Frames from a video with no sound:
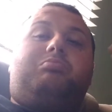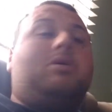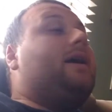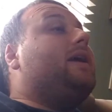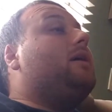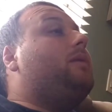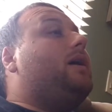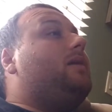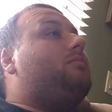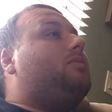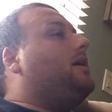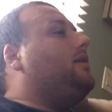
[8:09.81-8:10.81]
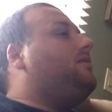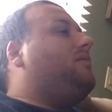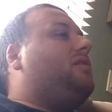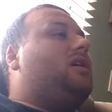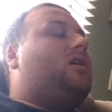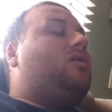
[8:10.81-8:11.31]
bring him in, but,
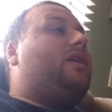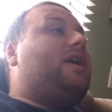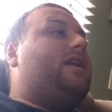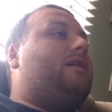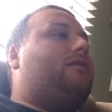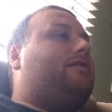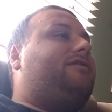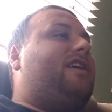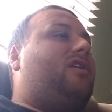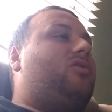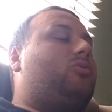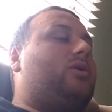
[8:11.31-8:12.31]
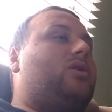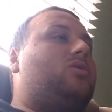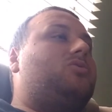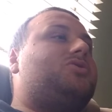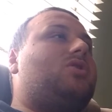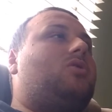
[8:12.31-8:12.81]
you know, they never fell
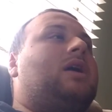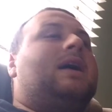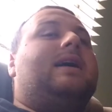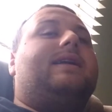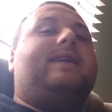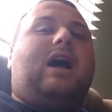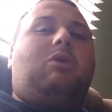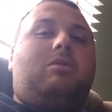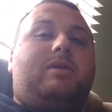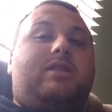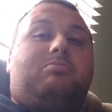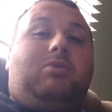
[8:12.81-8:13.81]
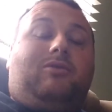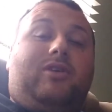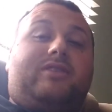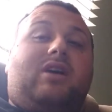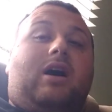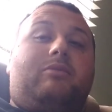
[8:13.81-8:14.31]
through. So now would be the
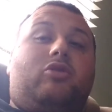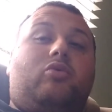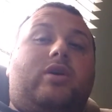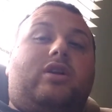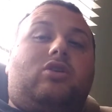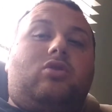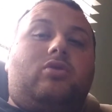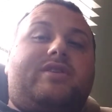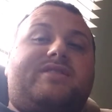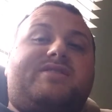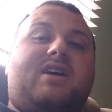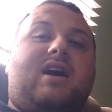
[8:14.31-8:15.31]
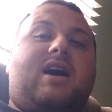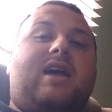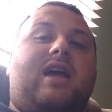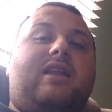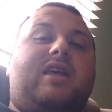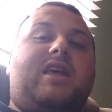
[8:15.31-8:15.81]
perfect time to include this guy,
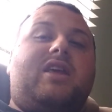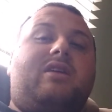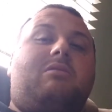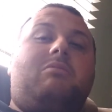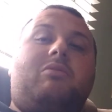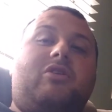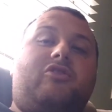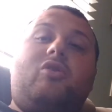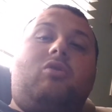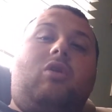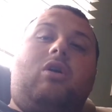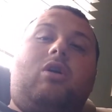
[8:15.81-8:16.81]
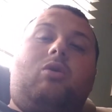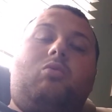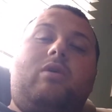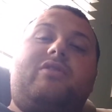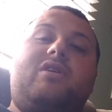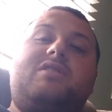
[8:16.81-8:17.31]
and he is no longer
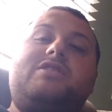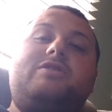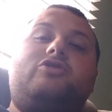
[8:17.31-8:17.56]
with us. He